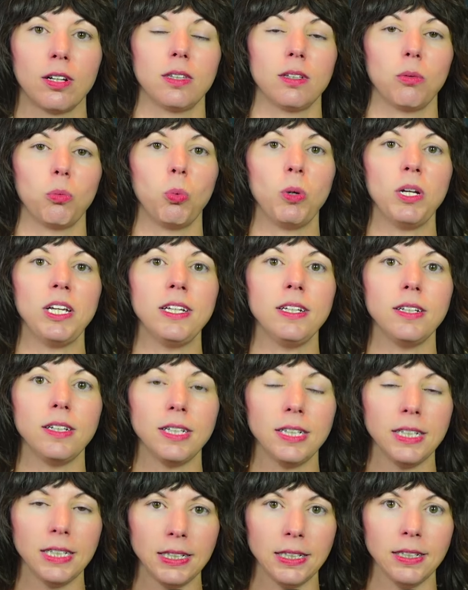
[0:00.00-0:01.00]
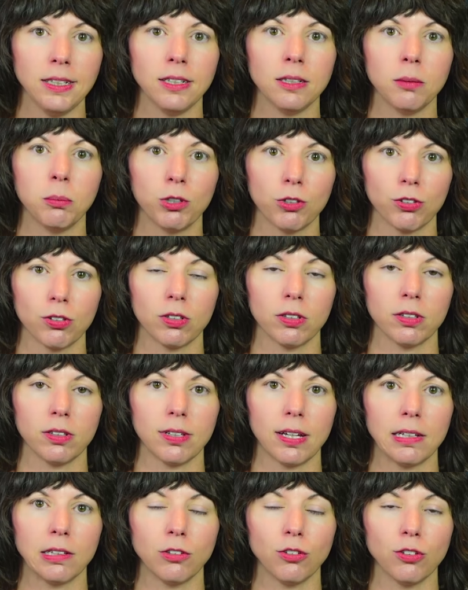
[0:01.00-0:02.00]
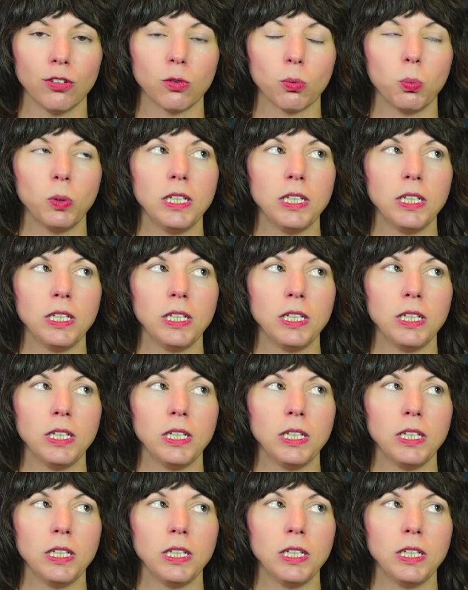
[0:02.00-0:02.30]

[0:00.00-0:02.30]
We need emotional intelligence.